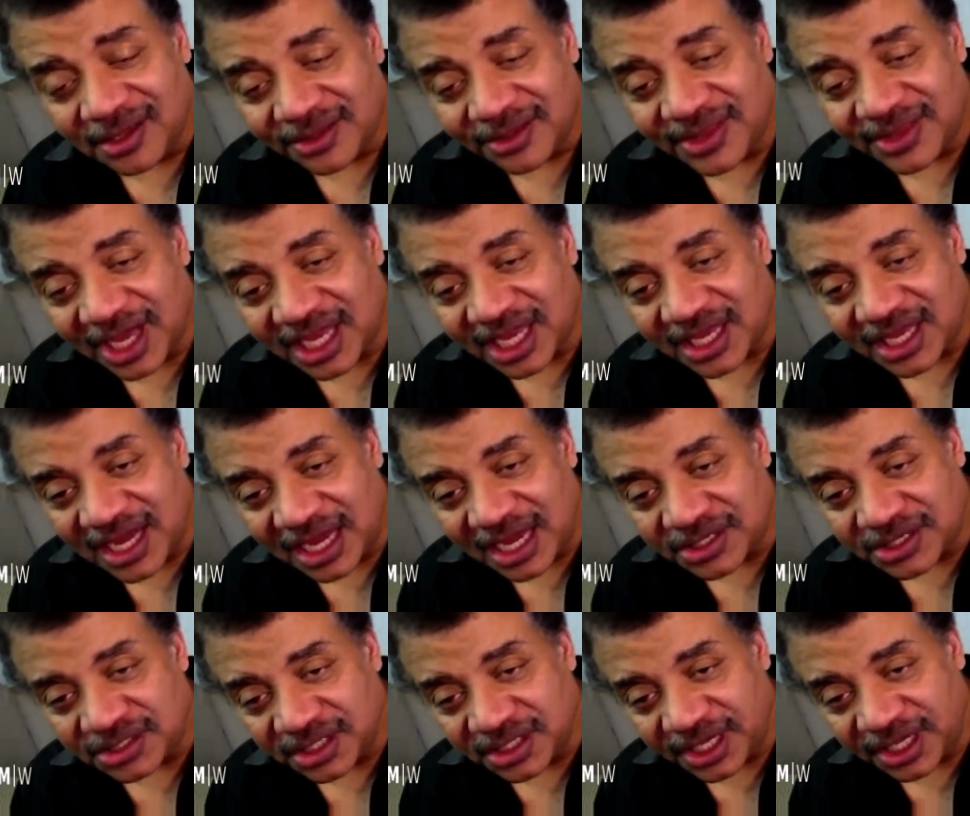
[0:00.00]
that can
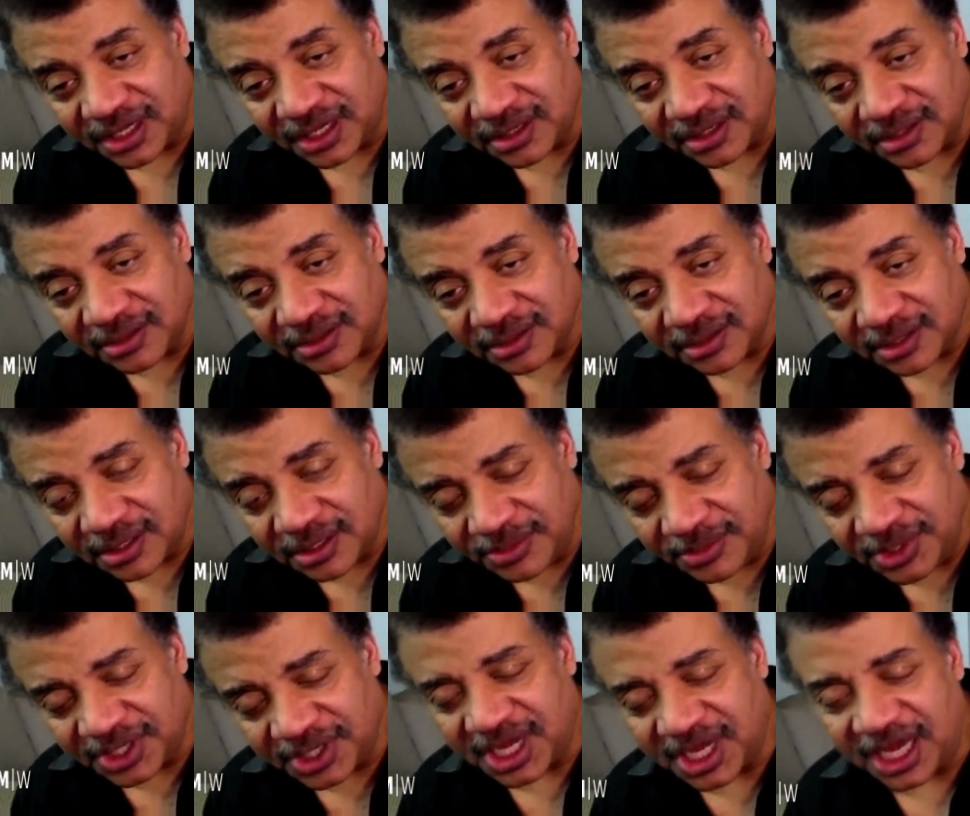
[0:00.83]
actually
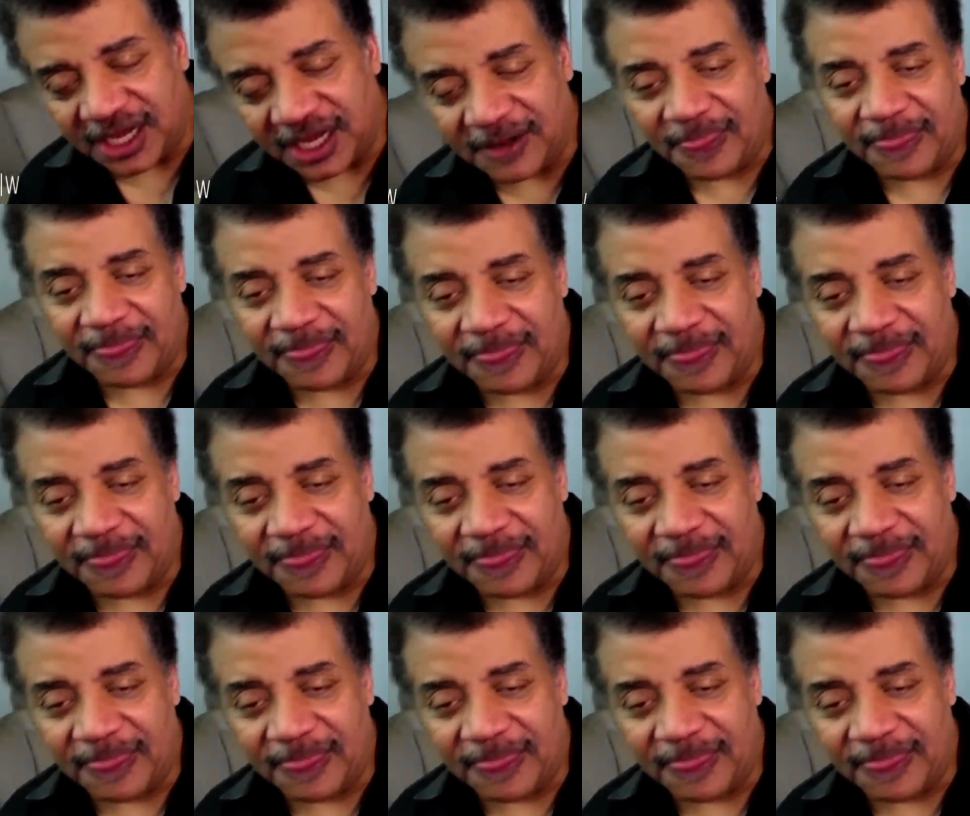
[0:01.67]
communicate.